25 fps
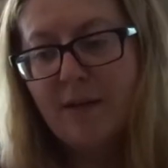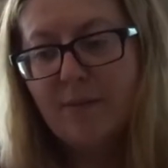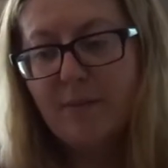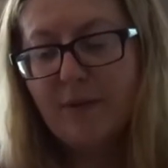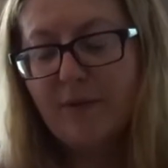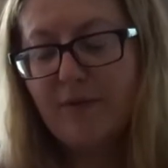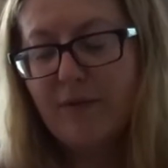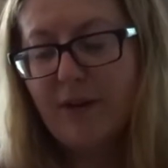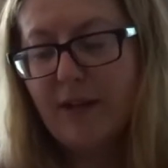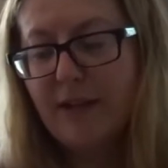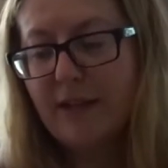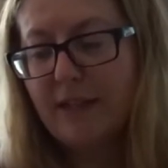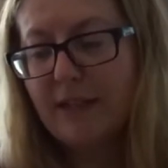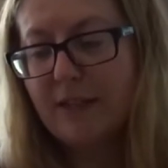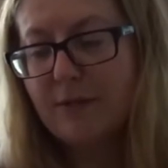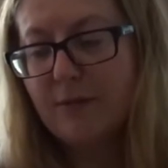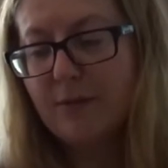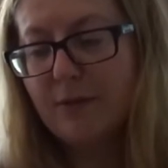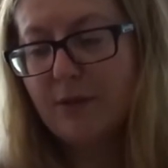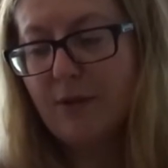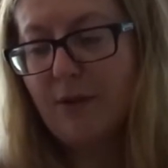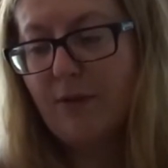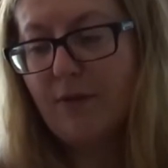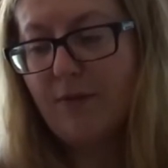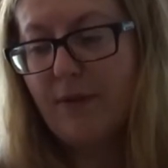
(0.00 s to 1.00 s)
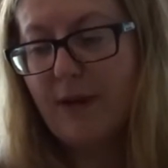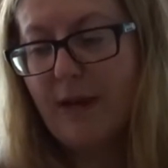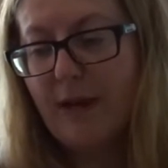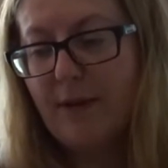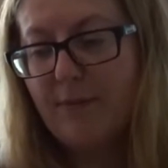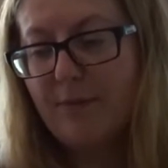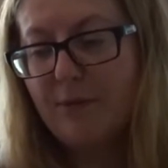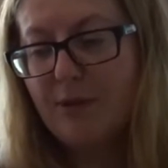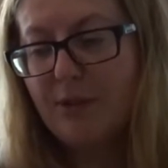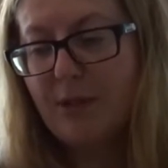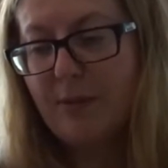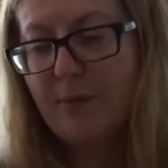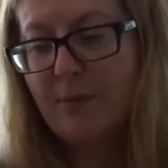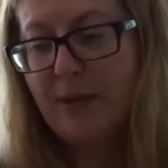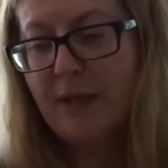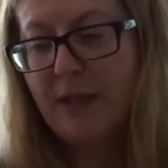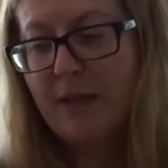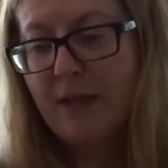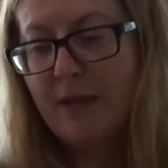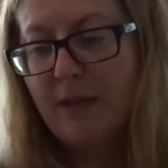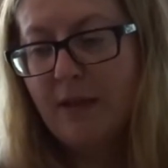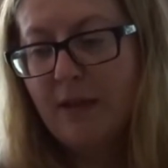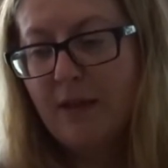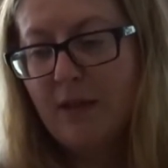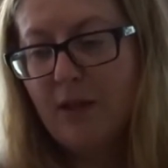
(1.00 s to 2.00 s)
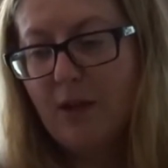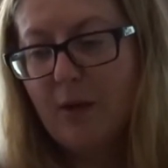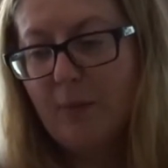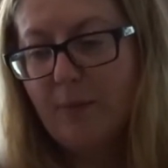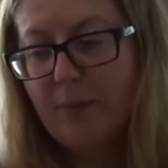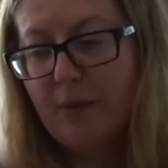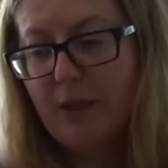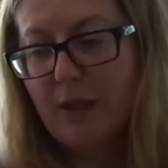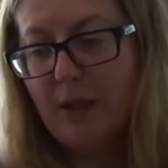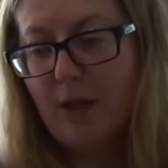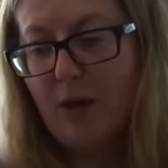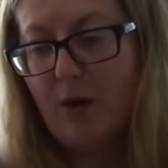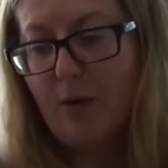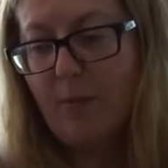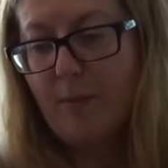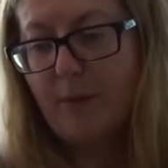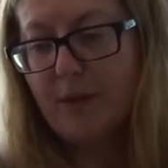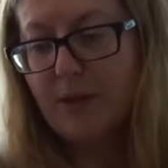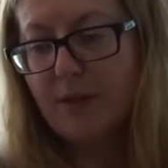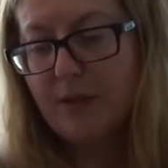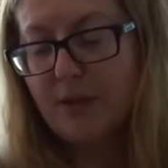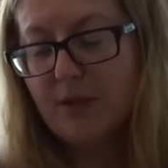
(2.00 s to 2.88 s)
my friend, this was off Jimmy up the allotment.